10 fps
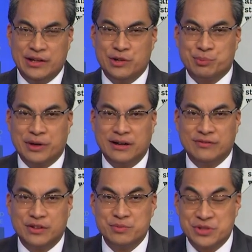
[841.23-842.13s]
in
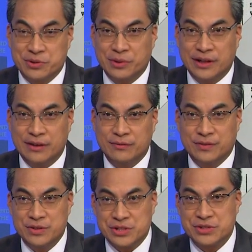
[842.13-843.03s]
Proverbs 3,
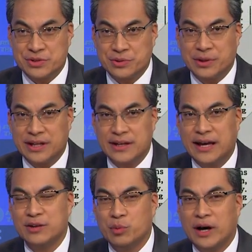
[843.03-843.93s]
verses 3
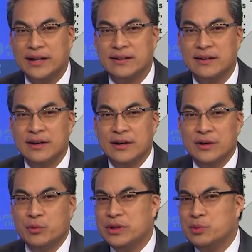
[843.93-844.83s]
and 1,
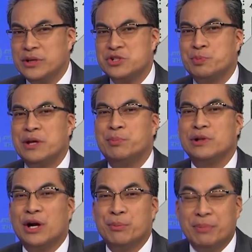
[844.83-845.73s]
with which
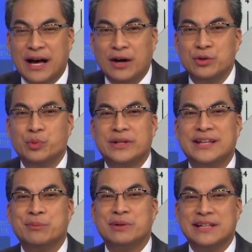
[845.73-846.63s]
people are bound when
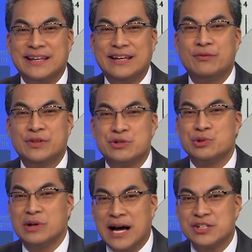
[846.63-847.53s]
they believe the
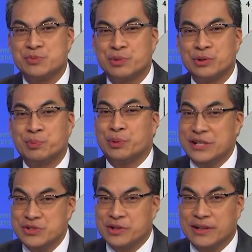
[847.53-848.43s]
true gospel
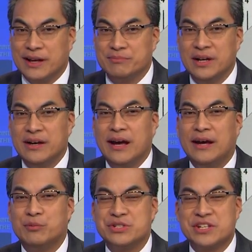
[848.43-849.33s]
preached to them
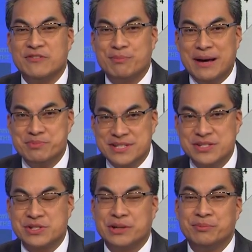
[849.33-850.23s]
and receive
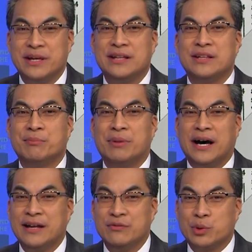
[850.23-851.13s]
baptism in the
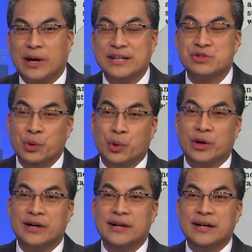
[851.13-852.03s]
body of Christ
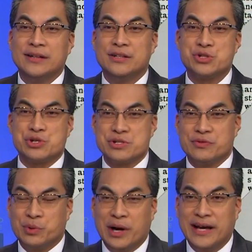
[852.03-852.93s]
or the church
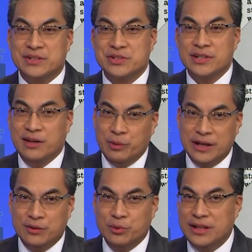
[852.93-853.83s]
of Christ. And we
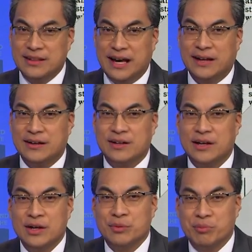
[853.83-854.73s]
can read that in
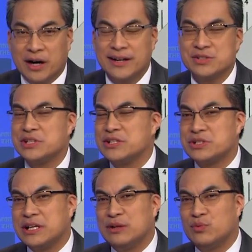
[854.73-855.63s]
Mark
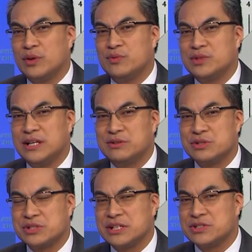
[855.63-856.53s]
16, 15 to
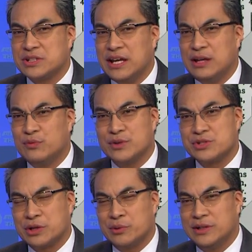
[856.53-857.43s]
16, 1
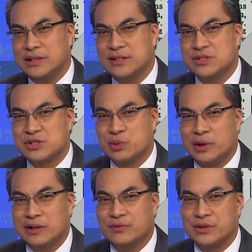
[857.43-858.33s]
Corinthians
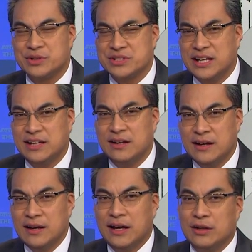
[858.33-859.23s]
12, 13,
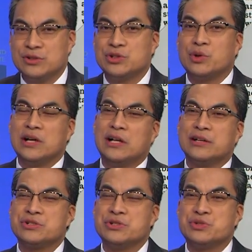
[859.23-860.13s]
and also
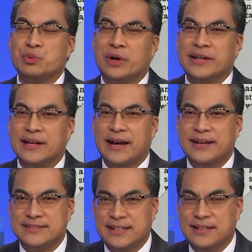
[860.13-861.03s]
Colossians 1,
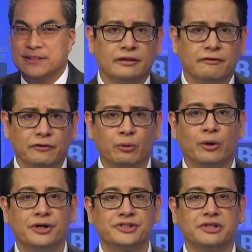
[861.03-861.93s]
18.
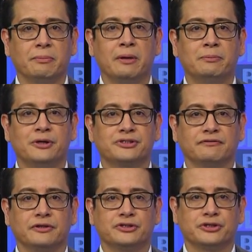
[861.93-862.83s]
viewers, the members
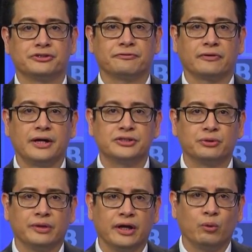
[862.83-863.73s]
of the church of Christ
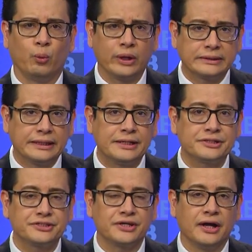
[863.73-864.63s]
today
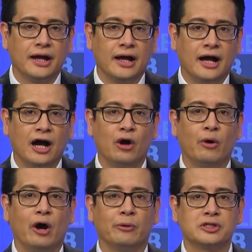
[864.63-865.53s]
witness
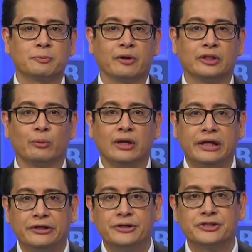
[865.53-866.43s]
how our spiritual
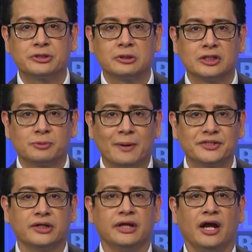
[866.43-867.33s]
leaders,
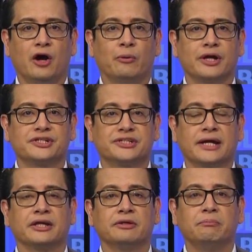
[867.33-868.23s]
especially our
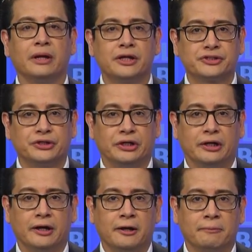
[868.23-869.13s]
executive minister,
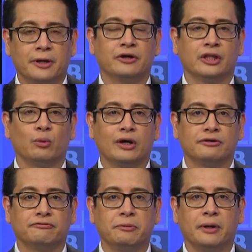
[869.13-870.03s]
Brother
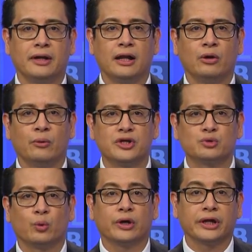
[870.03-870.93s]
Eduardo V. Manalo,
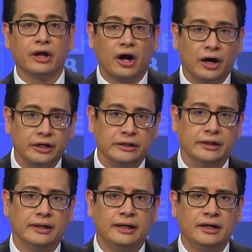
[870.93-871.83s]
is working hard
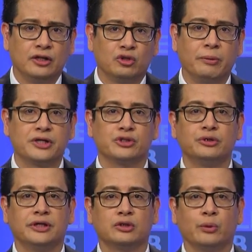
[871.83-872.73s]
to make
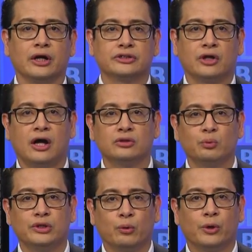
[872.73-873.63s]
sure that we are taught
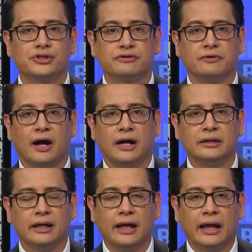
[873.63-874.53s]
with the words of
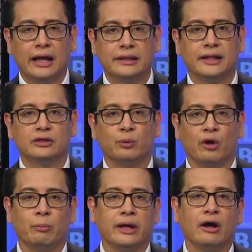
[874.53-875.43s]
God and that we
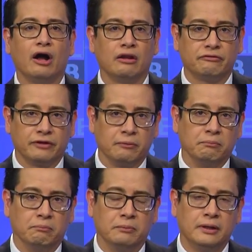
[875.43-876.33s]
obey all of
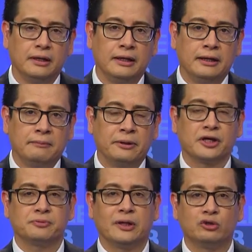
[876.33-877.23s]
them.
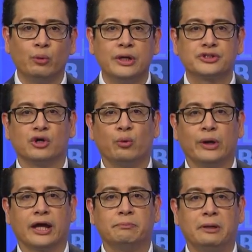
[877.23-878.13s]
Because by doing so, we
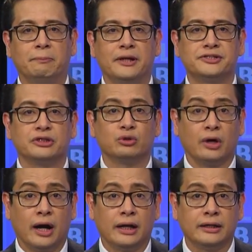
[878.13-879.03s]
can be pleasing to
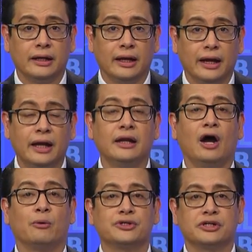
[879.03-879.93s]
God and
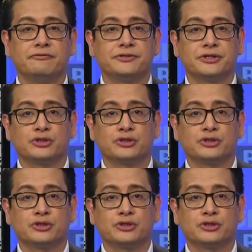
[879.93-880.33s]
our services